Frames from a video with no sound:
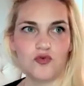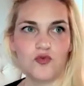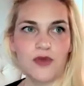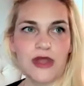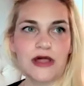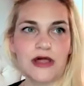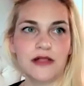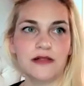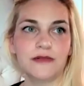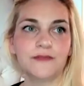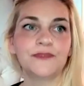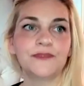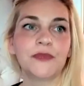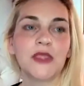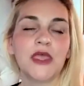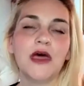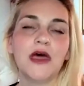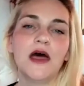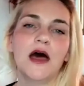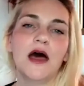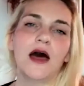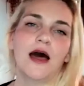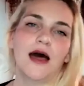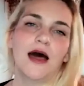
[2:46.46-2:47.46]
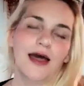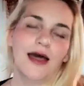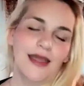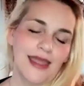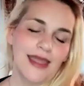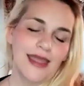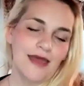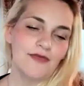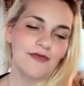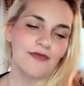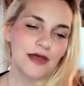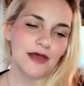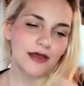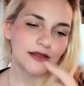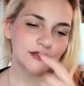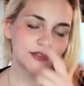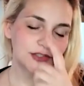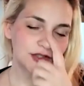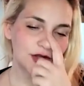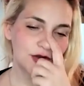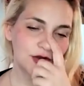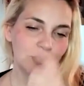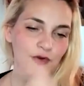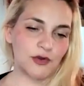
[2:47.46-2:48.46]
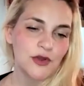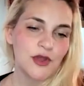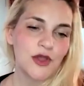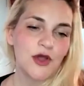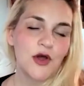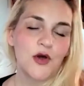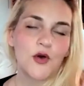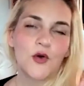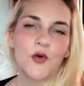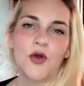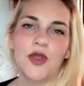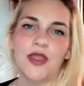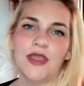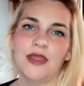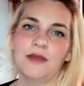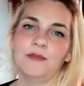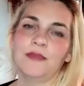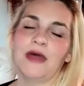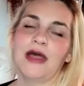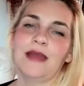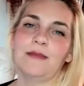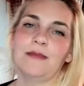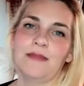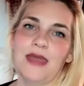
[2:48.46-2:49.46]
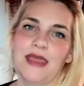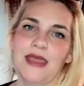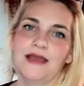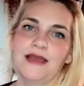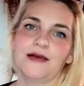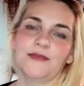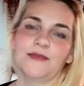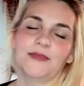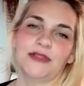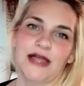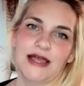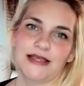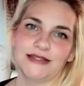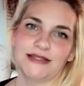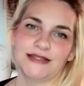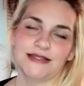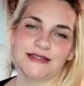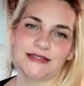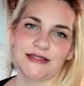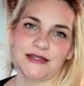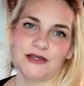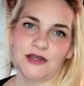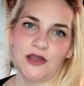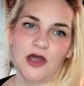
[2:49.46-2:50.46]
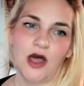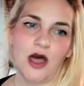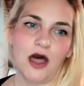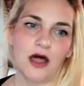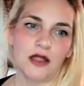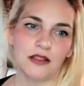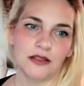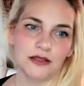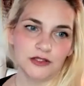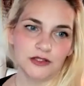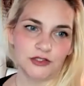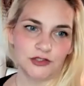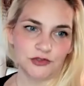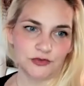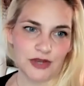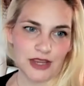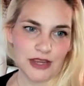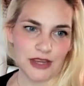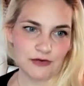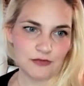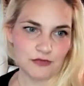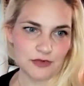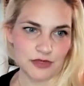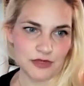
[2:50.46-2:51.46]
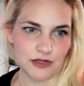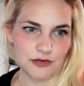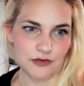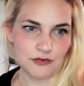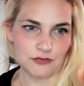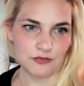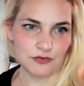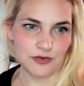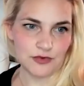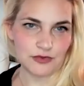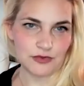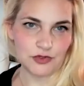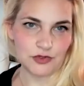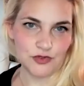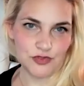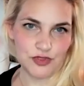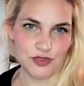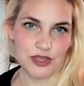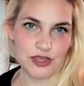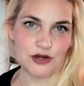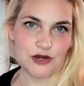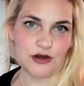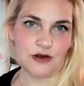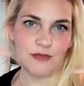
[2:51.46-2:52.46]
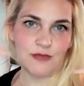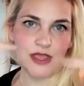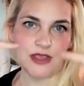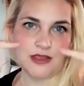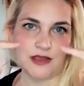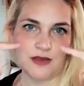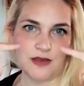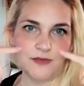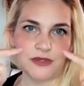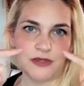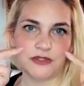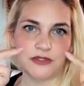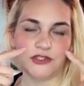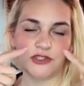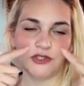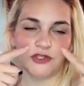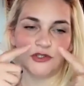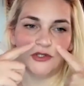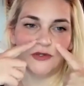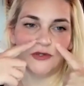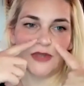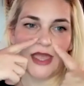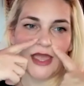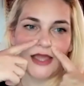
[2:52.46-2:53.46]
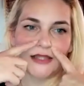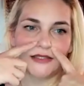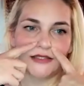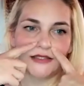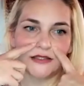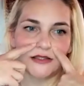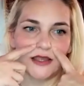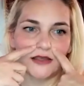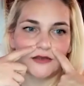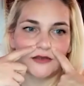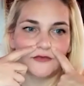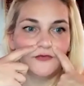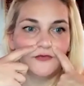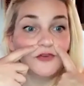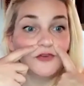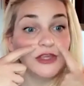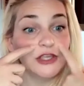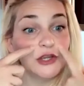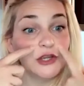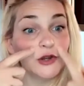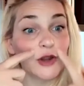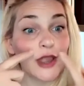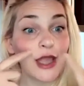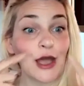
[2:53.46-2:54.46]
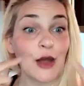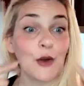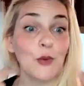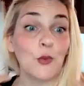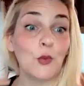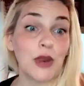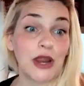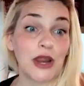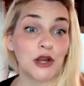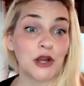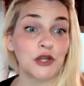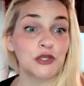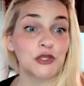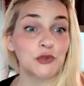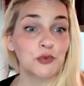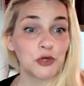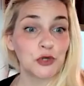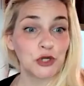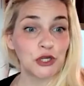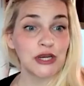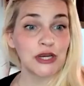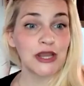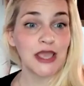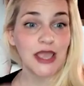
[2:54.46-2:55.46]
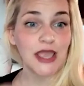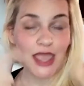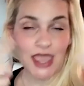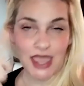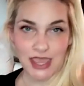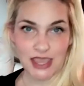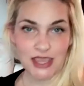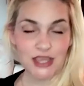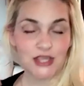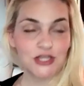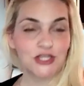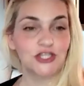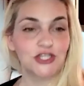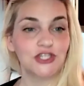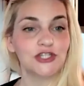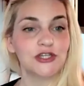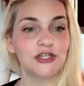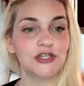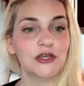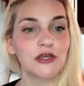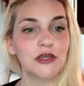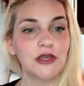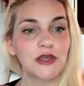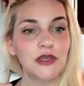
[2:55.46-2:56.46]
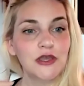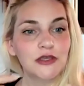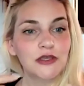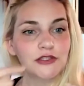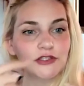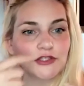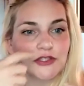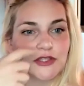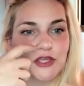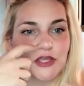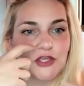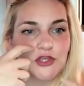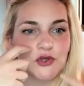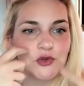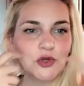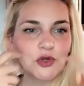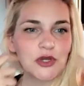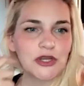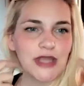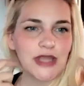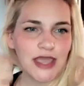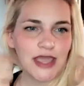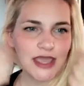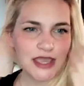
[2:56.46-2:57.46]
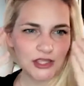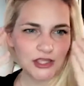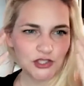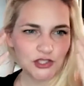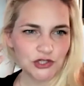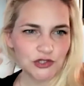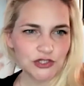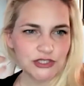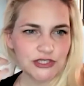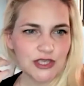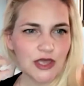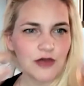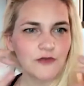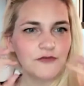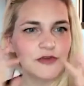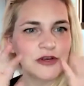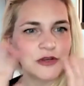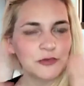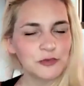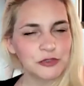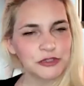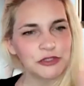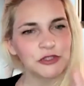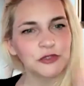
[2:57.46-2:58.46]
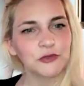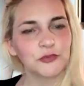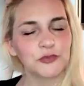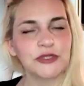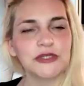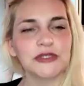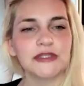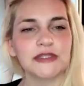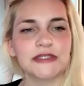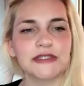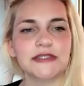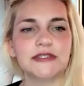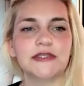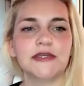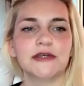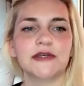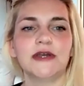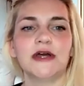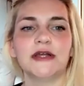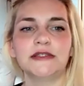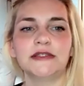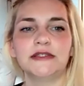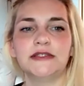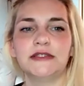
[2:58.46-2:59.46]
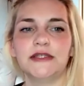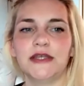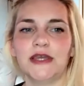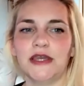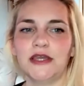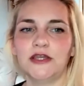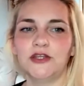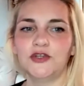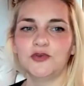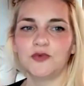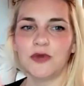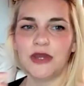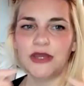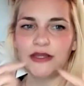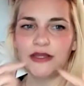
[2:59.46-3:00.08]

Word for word: Well, I have a so in my makeup classes in college, right? We we would do theater makeup and so you had to like figure out where you were going to age so that you could age yourself and it would look realistic on stage,